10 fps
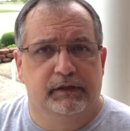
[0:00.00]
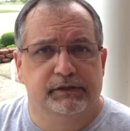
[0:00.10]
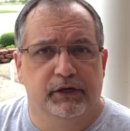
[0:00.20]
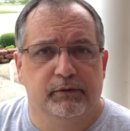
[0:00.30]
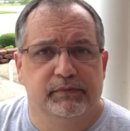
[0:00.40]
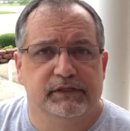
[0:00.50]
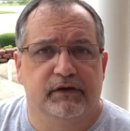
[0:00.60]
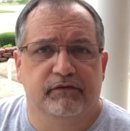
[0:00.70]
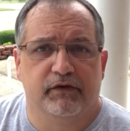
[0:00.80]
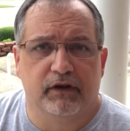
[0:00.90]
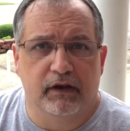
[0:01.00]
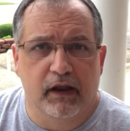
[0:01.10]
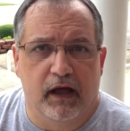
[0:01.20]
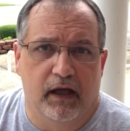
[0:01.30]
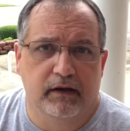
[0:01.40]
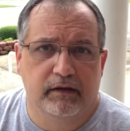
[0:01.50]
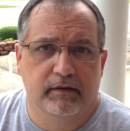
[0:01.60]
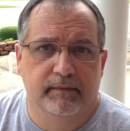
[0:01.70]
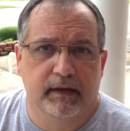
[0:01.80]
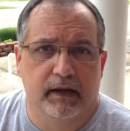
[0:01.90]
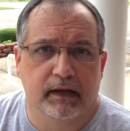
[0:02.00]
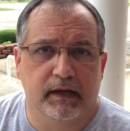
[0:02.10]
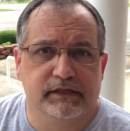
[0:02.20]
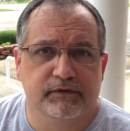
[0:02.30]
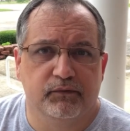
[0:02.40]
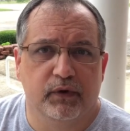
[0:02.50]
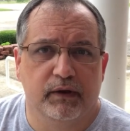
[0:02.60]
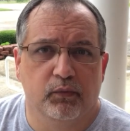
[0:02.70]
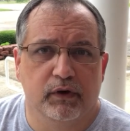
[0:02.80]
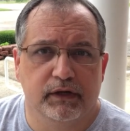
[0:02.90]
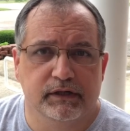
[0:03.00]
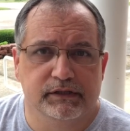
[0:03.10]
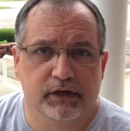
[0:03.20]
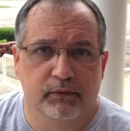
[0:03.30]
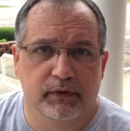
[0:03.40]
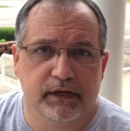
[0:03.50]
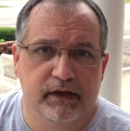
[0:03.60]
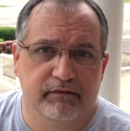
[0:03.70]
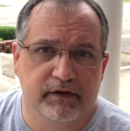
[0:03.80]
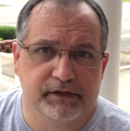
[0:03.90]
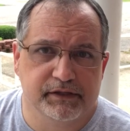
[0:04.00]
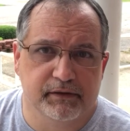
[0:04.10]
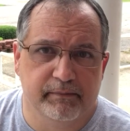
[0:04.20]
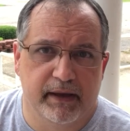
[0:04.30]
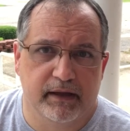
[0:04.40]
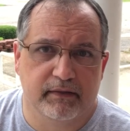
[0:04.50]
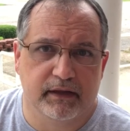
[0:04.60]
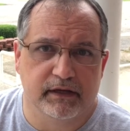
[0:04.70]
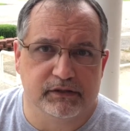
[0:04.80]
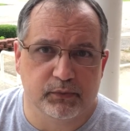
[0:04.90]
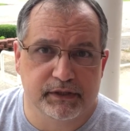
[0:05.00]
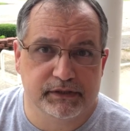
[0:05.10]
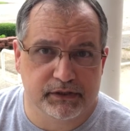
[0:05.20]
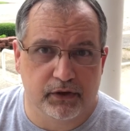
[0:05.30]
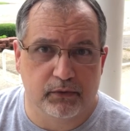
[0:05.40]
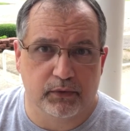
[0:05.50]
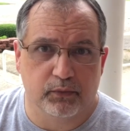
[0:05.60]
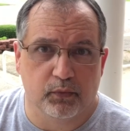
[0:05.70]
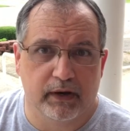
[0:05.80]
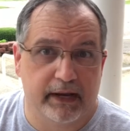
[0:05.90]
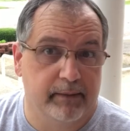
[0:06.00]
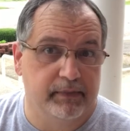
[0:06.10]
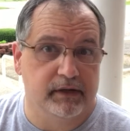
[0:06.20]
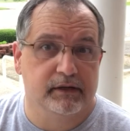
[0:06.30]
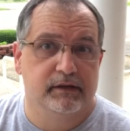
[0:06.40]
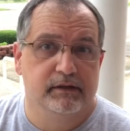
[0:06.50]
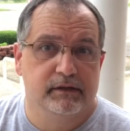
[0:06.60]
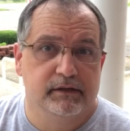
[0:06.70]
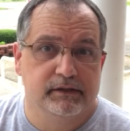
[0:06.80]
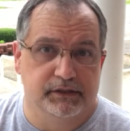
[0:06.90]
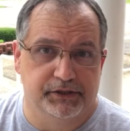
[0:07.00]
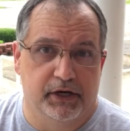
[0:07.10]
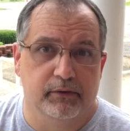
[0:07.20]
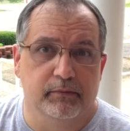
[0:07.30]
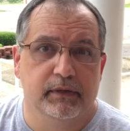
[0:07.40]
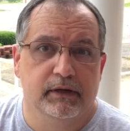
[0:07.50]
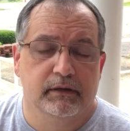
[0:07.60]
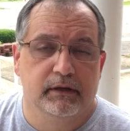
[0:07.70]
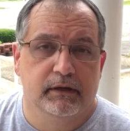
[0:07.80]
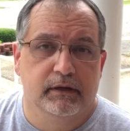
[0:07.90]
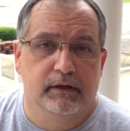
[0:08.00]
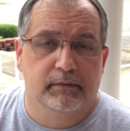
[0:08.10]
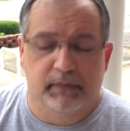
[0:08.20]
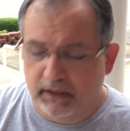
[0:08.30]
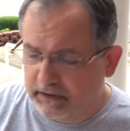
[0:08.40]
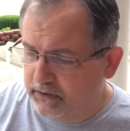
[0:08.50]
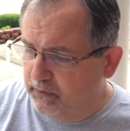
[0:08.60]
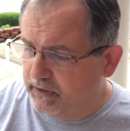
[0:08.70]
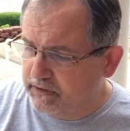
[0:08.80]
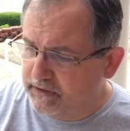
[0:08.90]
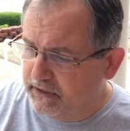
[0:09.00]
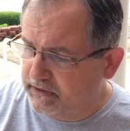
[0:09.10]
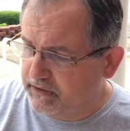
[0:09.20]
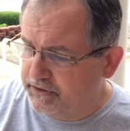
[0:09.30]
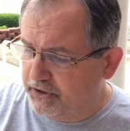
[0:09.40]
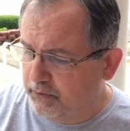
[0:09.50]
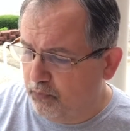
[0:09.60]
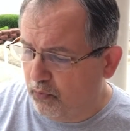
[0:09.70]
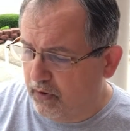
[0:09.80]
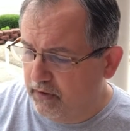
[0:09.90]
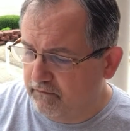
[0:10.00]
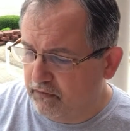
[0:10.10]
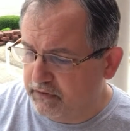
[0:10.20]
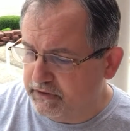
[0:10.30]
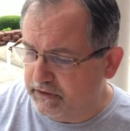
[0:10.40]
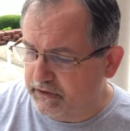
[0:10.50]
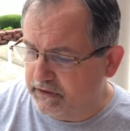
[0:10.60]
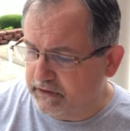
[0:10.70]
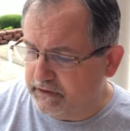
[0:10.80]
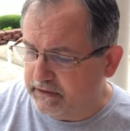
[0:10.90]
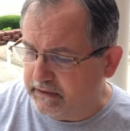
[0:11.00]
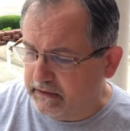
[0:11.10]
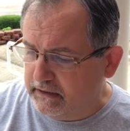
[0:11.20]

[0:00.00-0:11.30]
Job suffered a lot. And I guess if we wanted to start with a definition of bad things, we'd start with what happened to Job. But listen to what it says in Job 1, verses